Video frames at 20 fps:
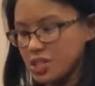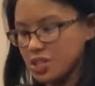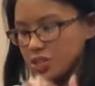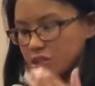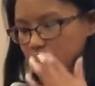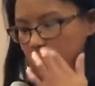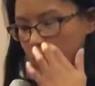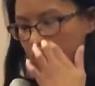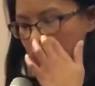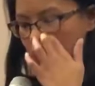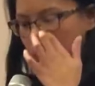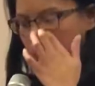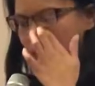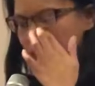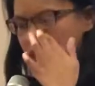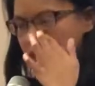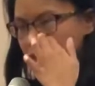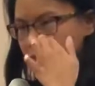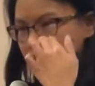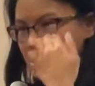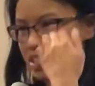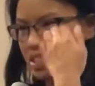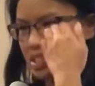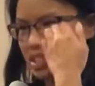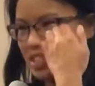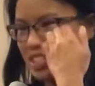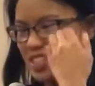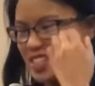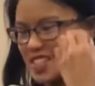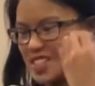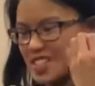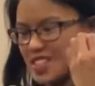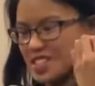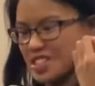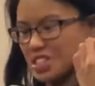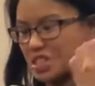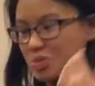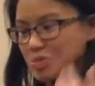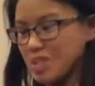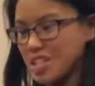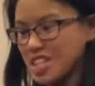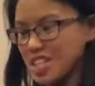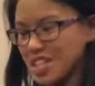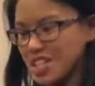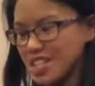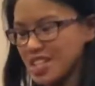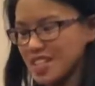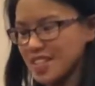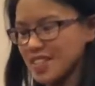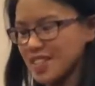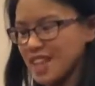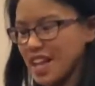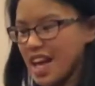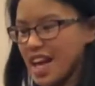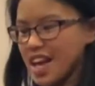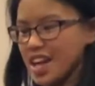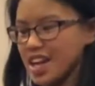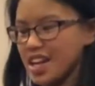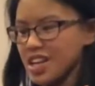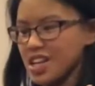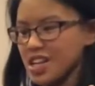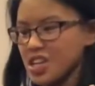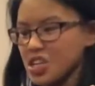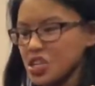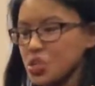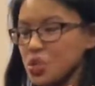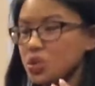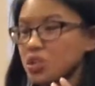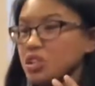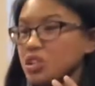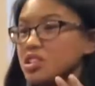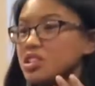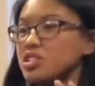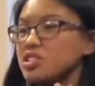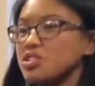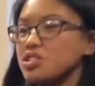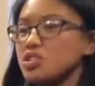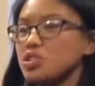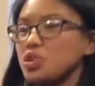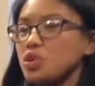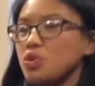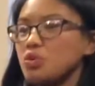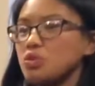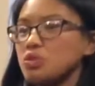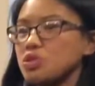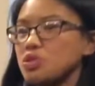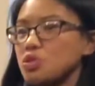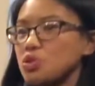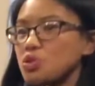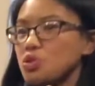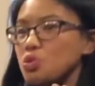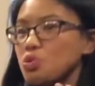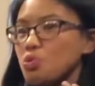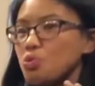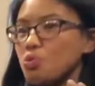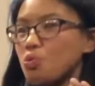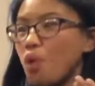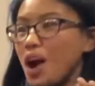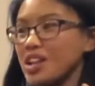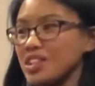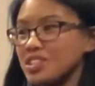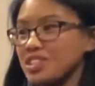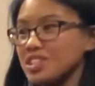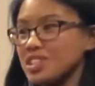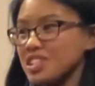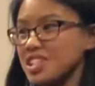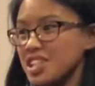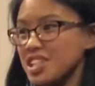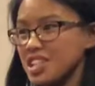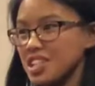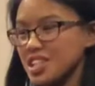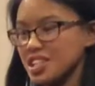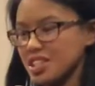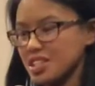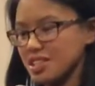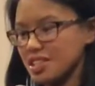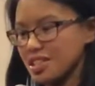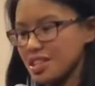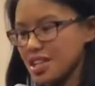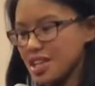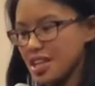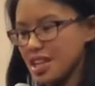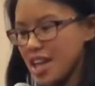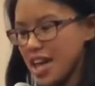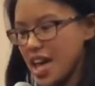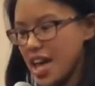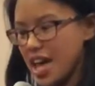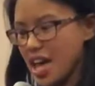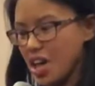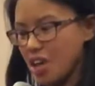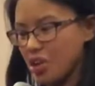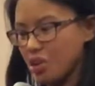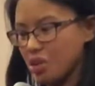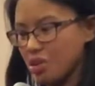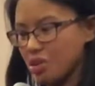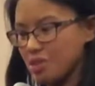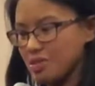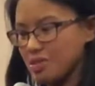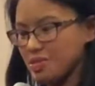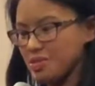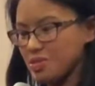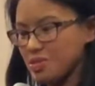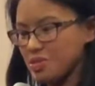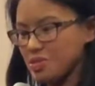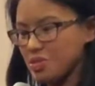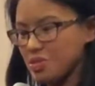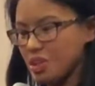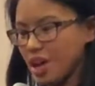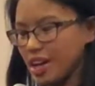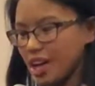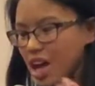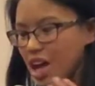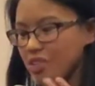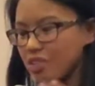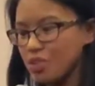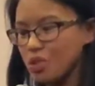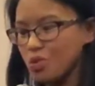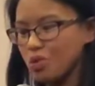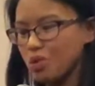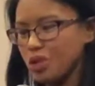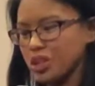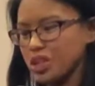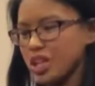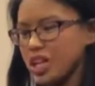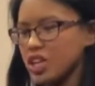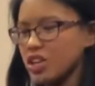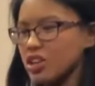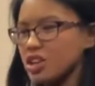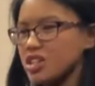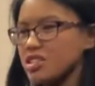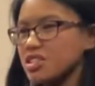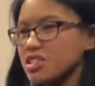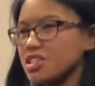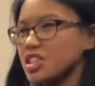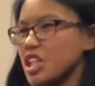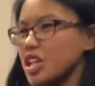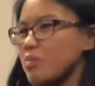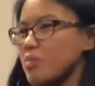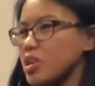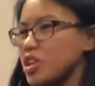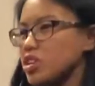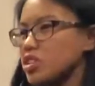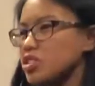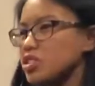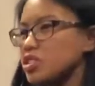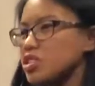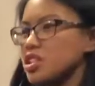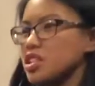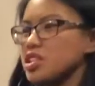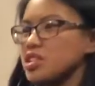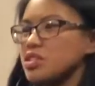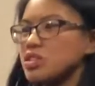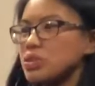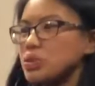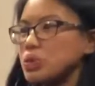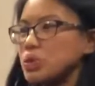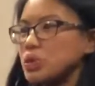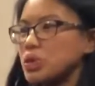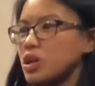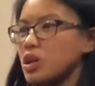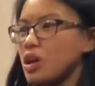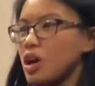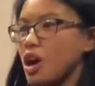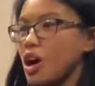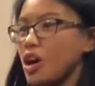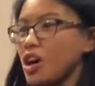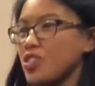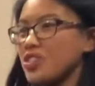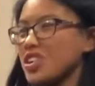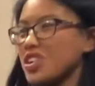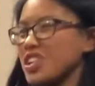So what this means to me is that you listen to those who want to teach. And not everyone carries the same interests or are